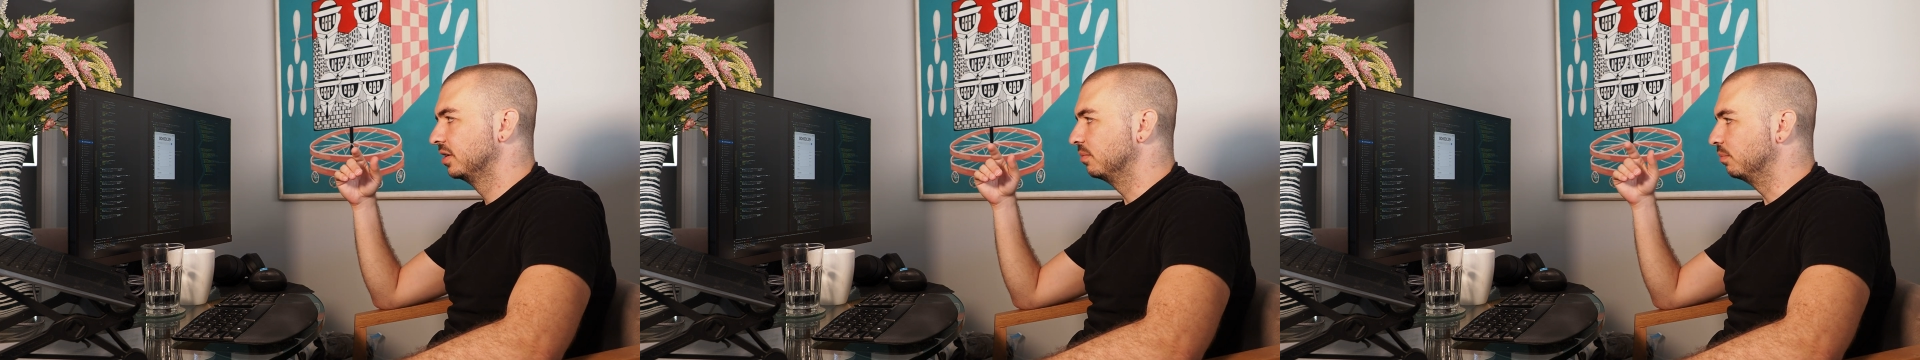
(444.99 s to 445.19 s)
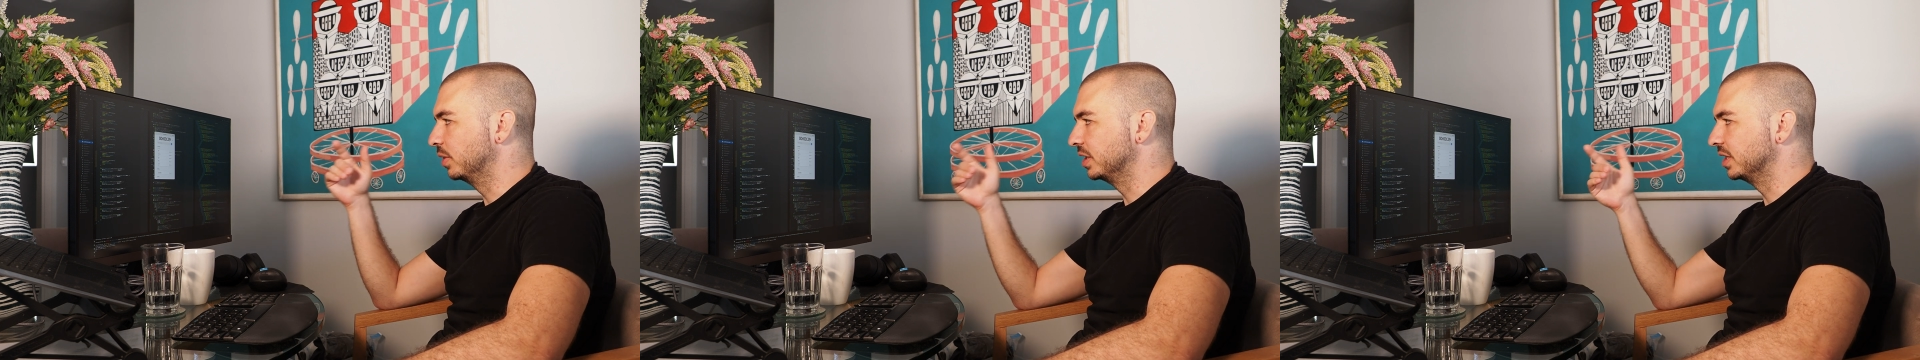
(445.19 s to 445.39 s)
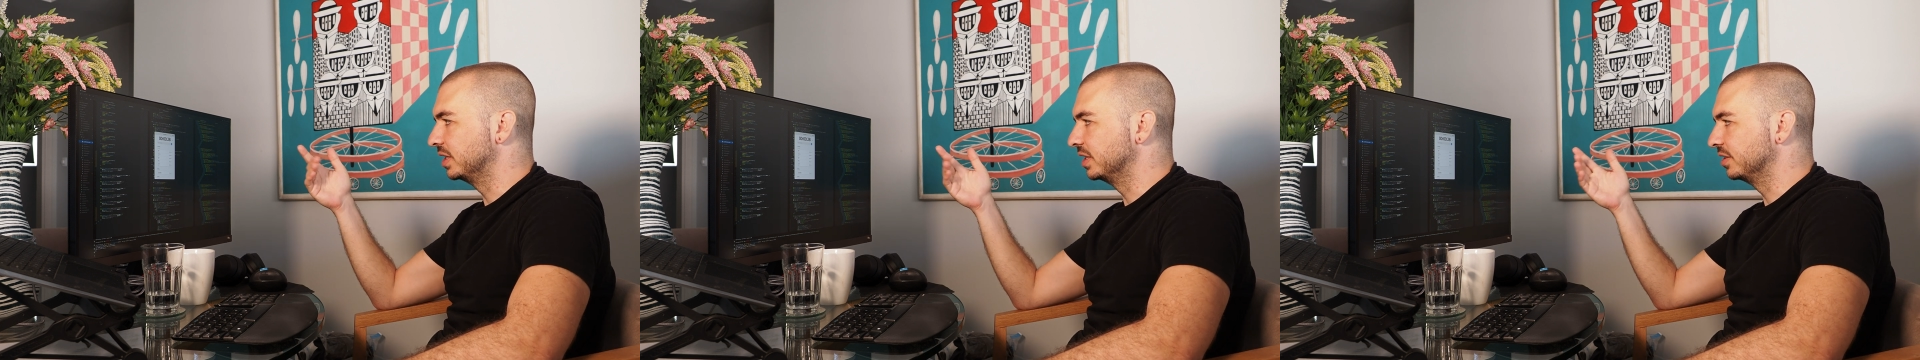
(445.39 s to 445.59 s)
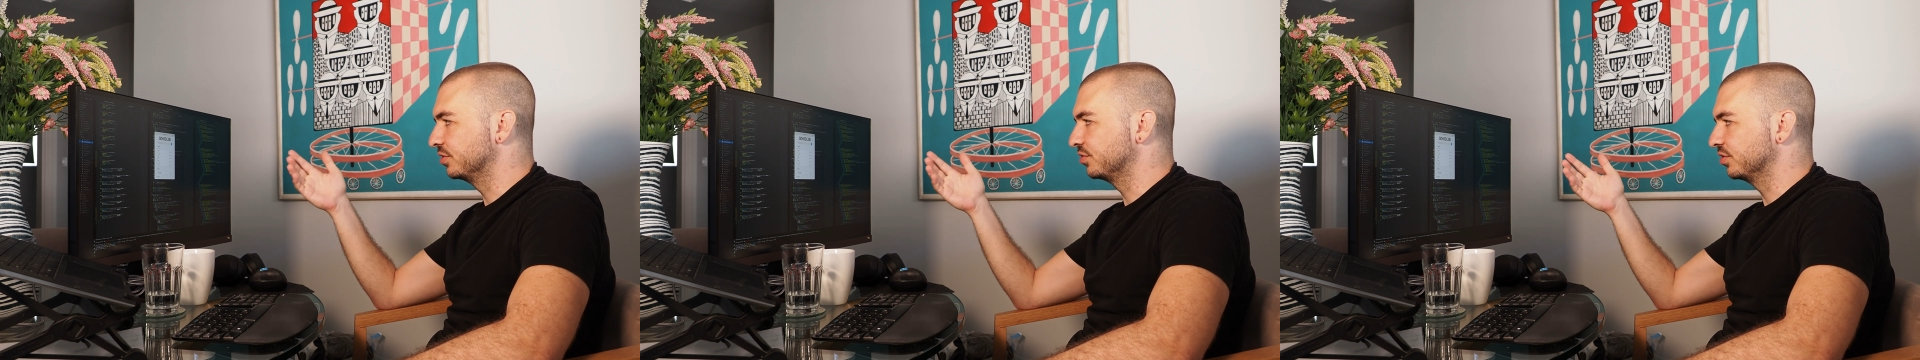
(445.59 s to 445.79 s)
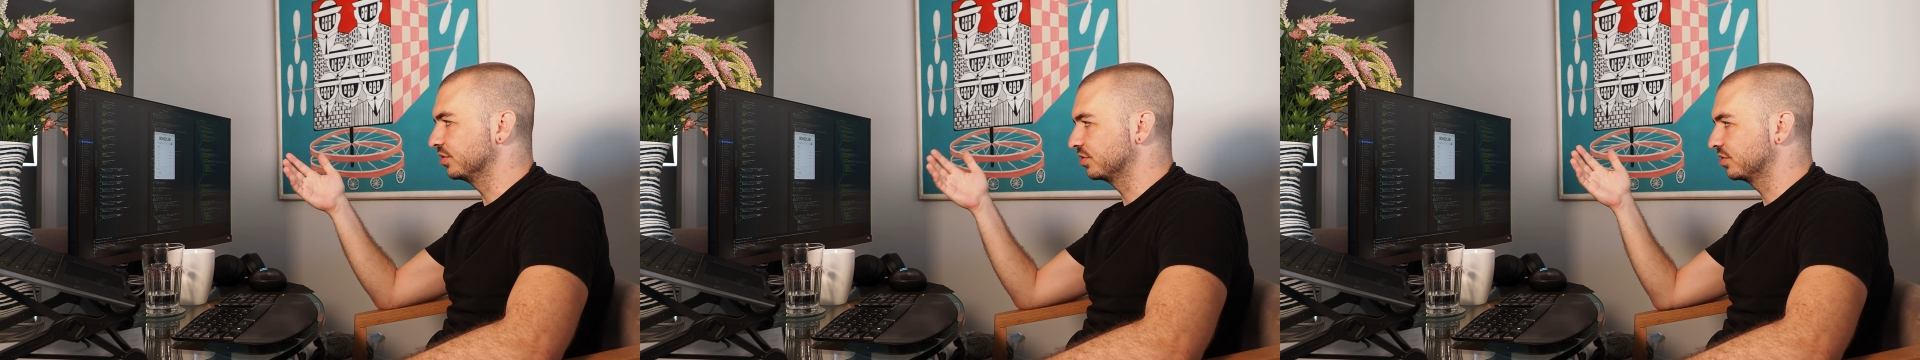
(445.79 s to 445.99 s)
but it is
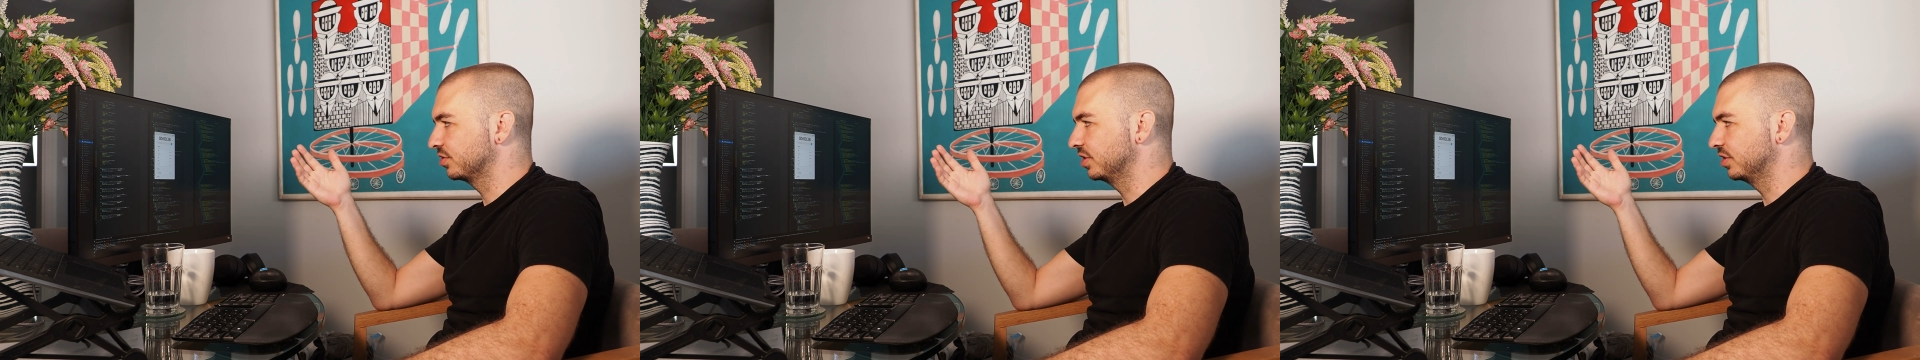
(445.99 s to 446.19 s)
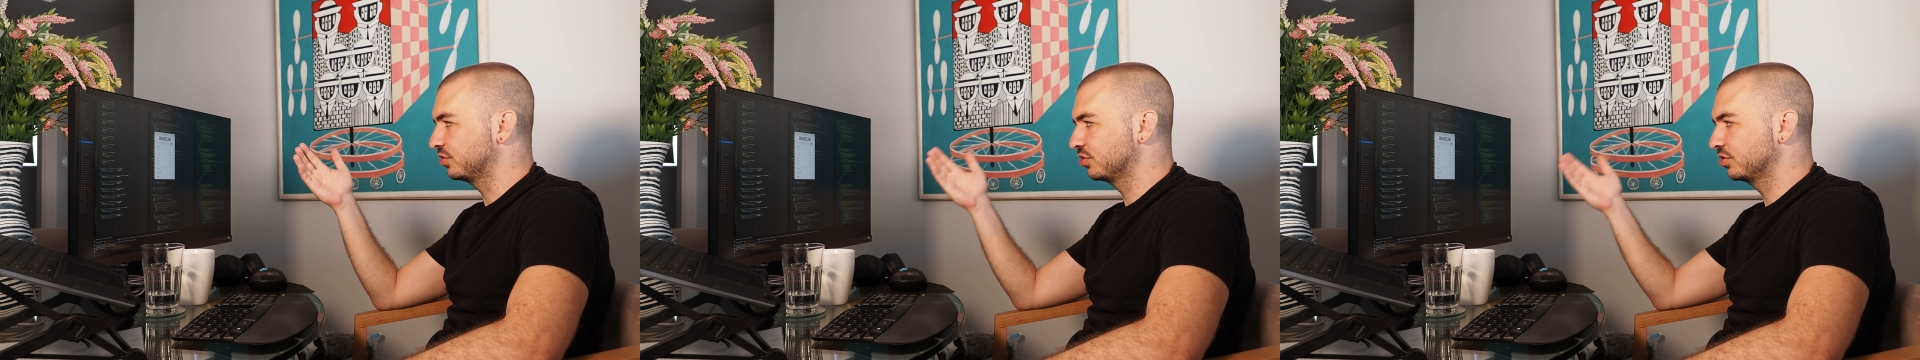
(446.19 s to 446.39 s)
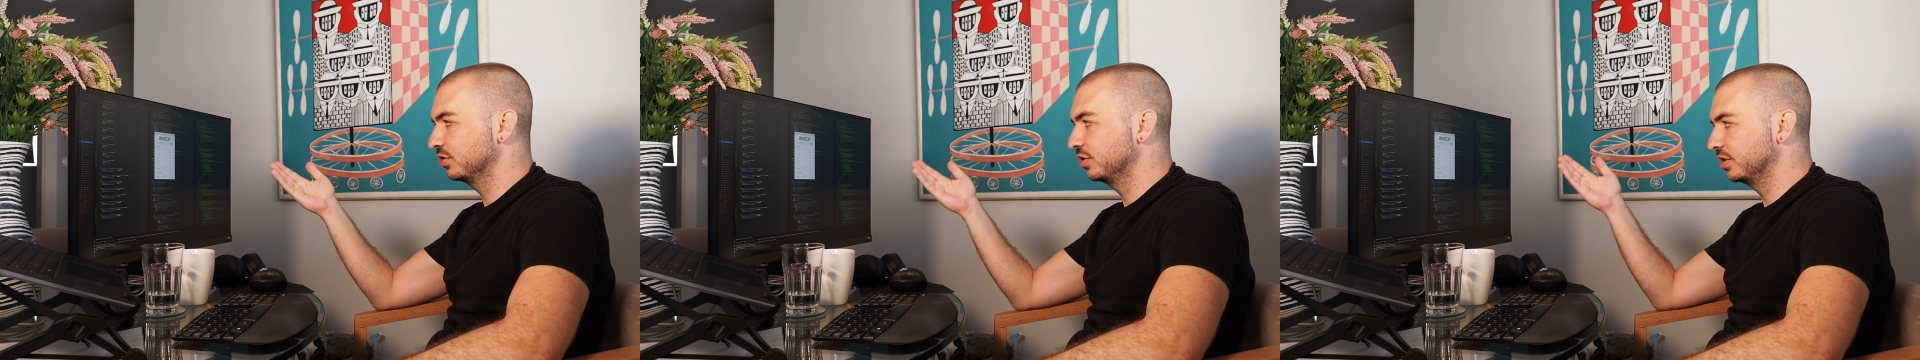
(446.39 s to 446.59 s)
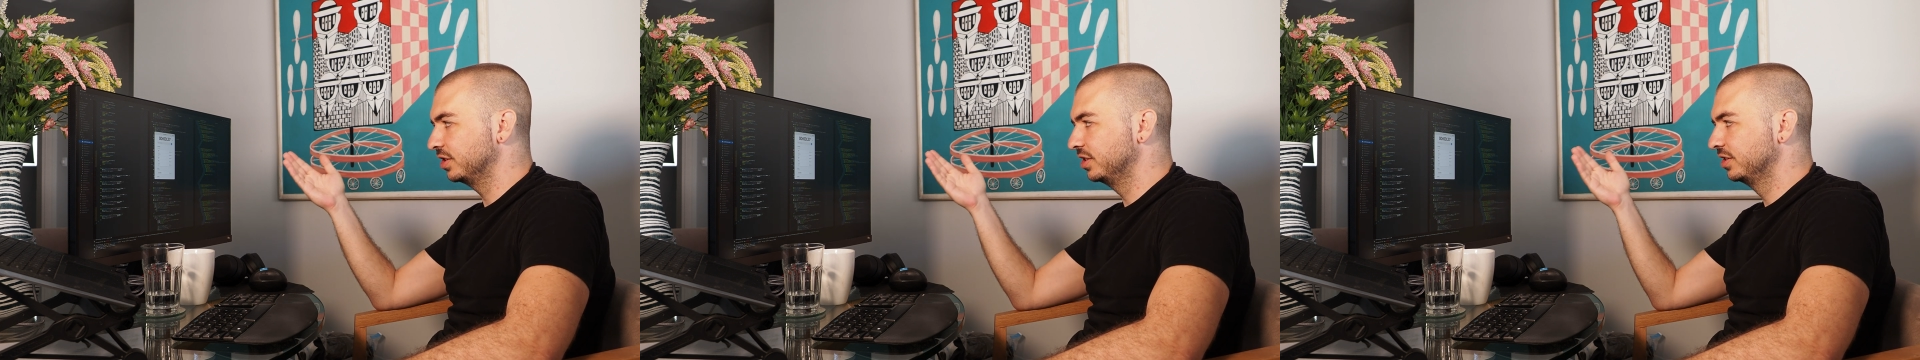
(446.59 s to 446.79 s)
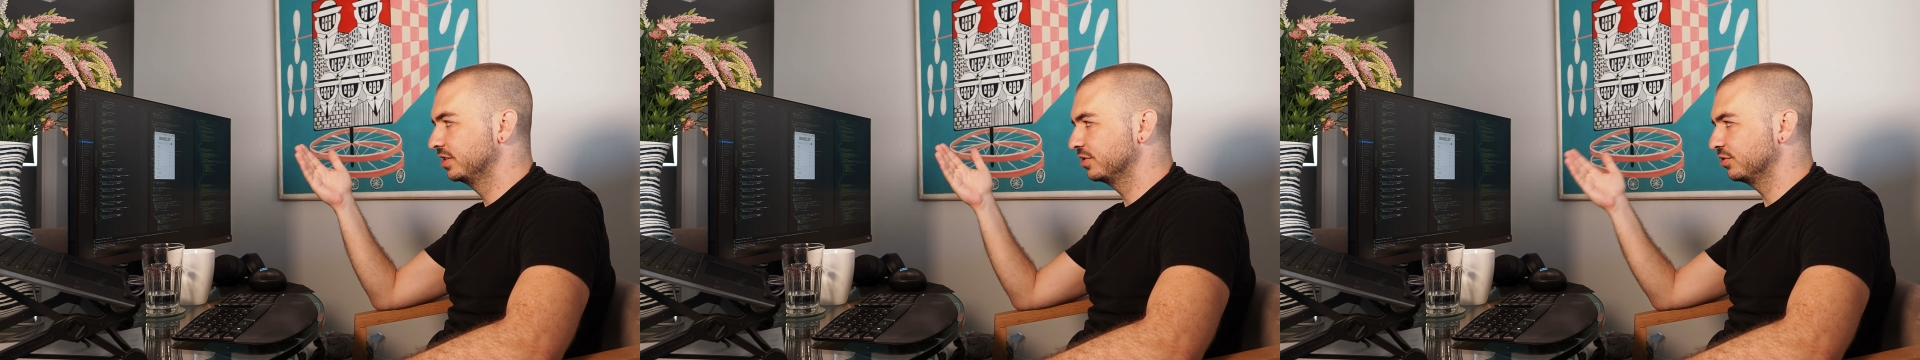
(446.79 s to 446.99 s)
just, it should